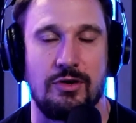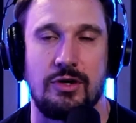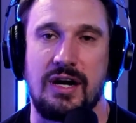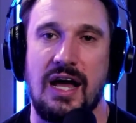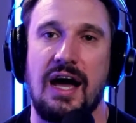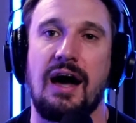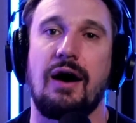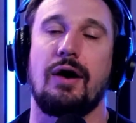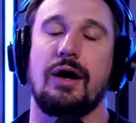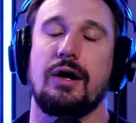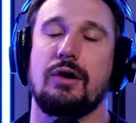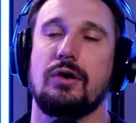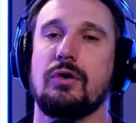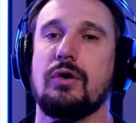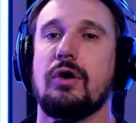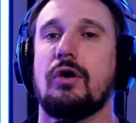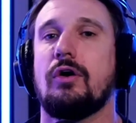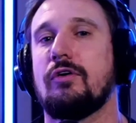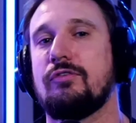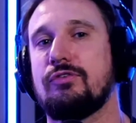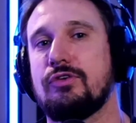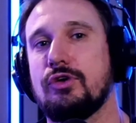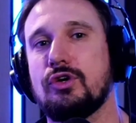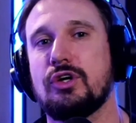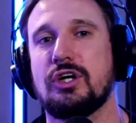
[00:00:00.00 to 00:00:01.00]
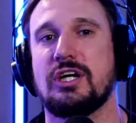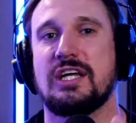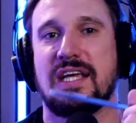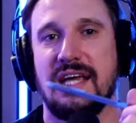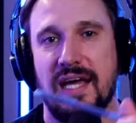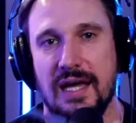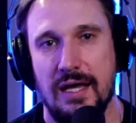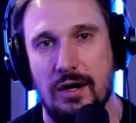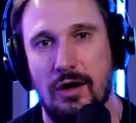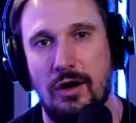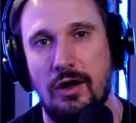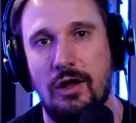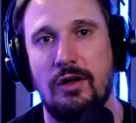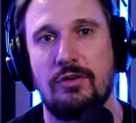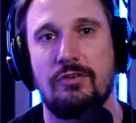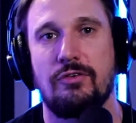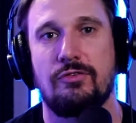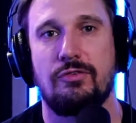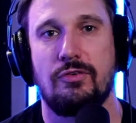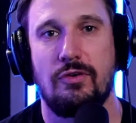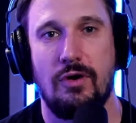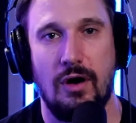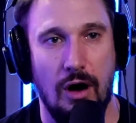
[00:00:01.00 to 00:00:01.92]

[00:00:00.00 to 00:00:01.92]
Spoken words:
Now, I don't know if you could get all